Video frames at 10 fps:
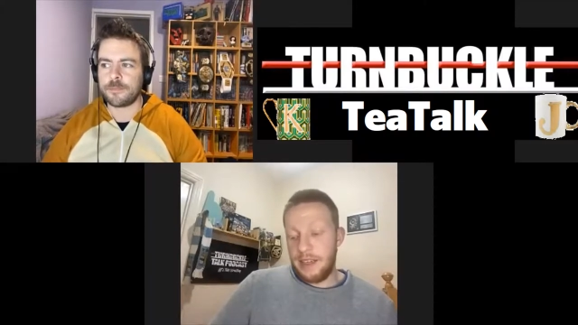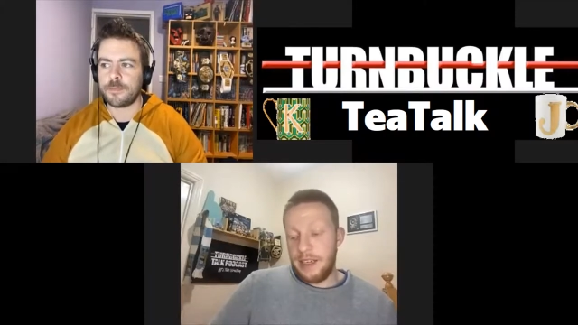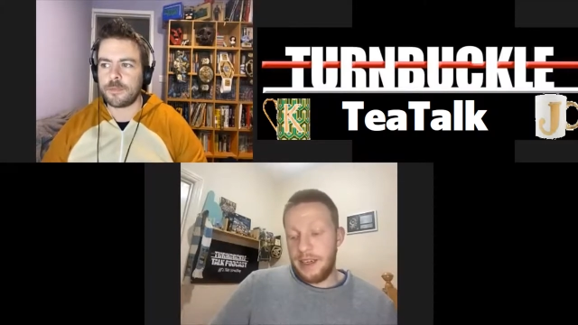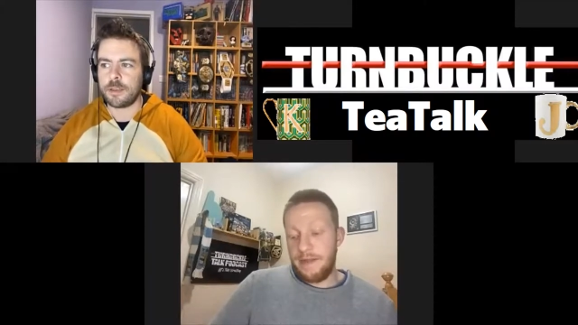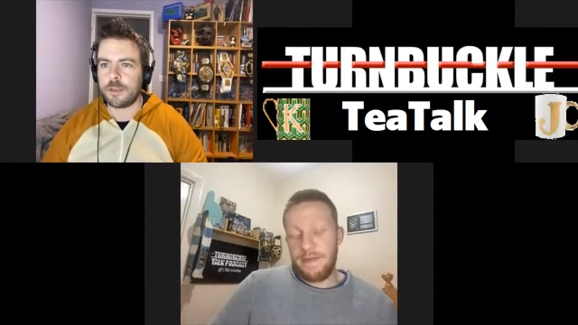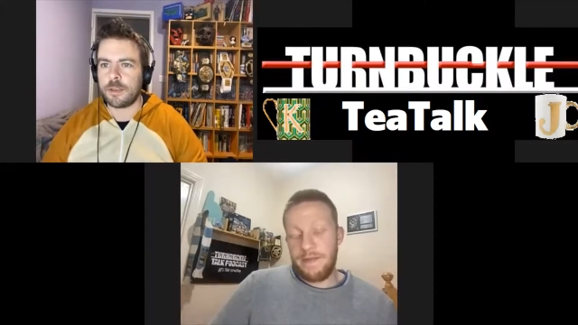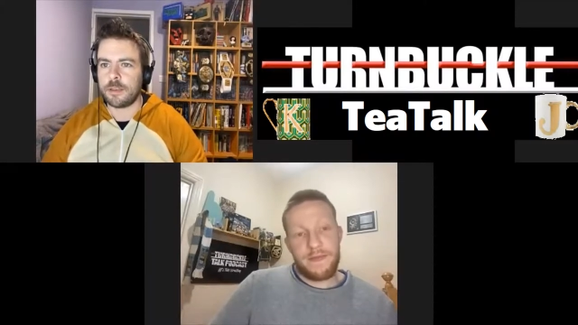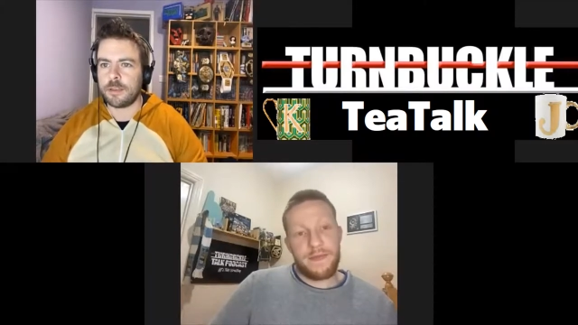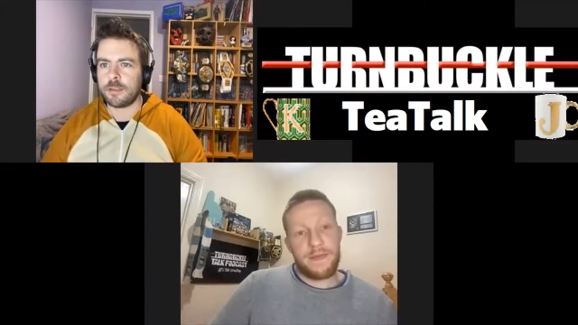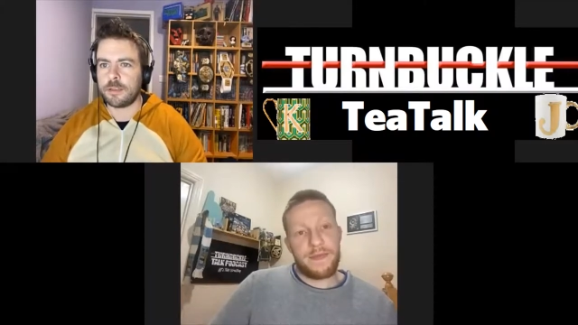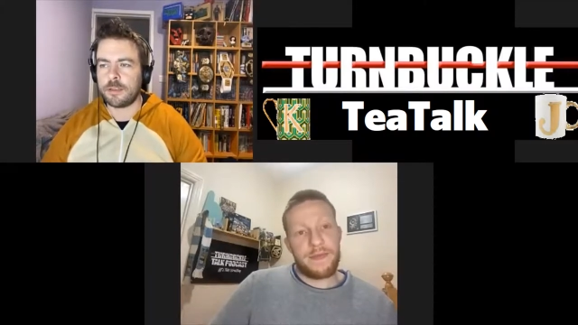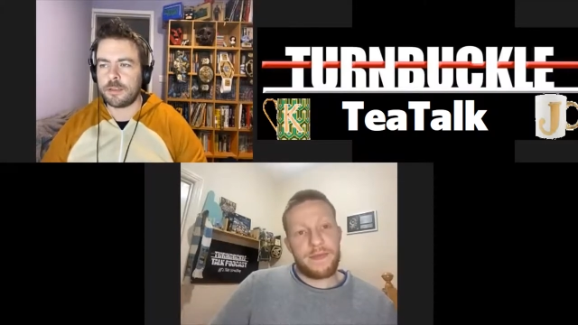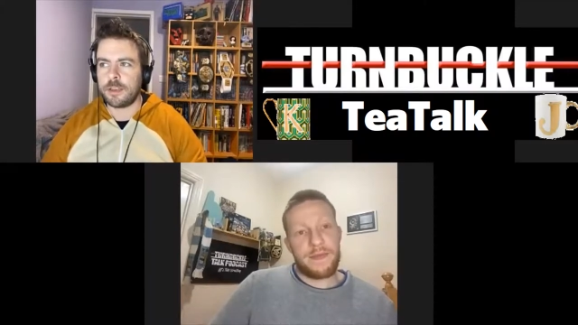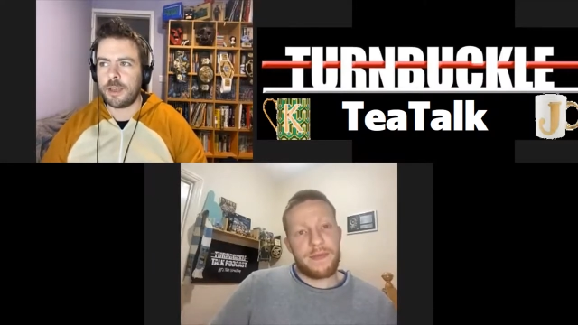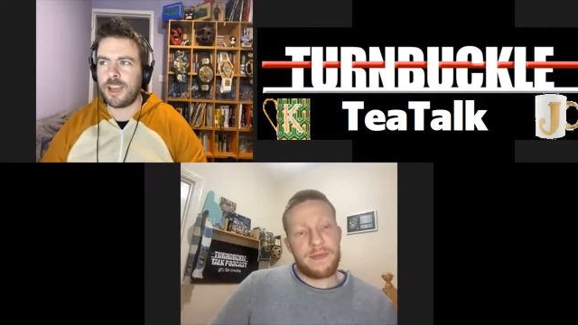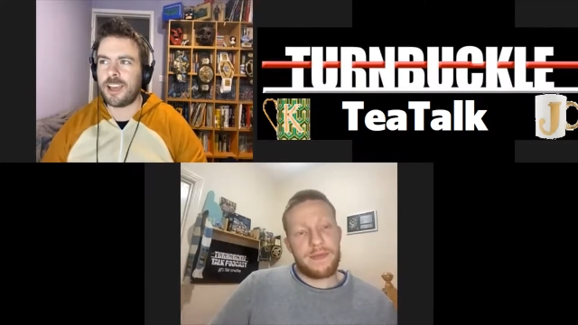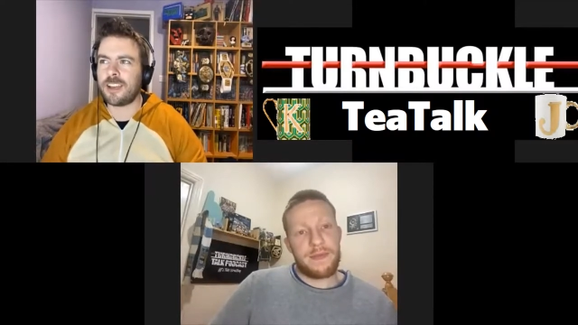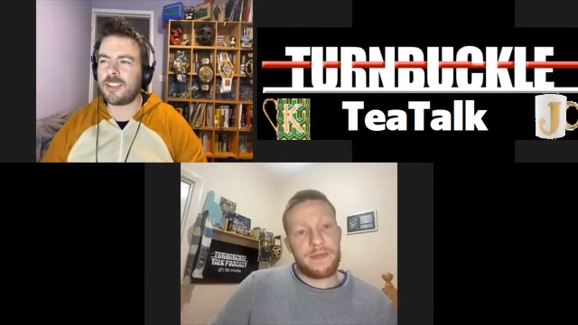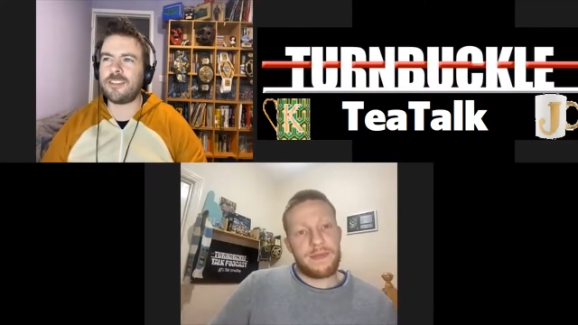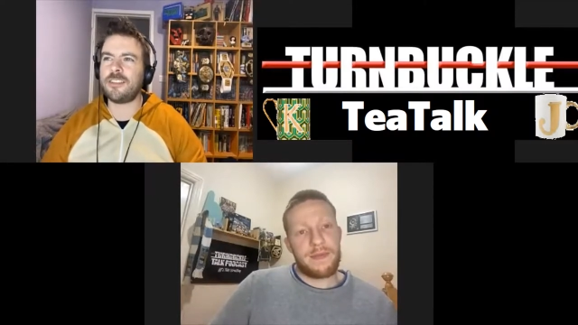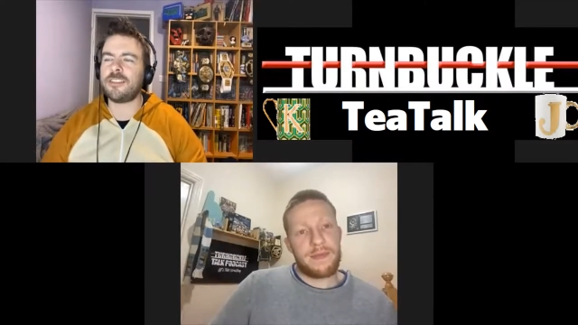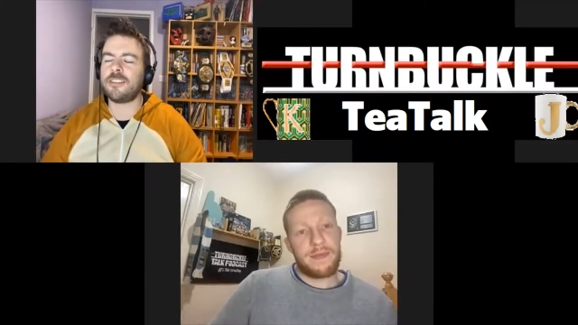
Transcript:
Speaker 1: Yeah. Because uh,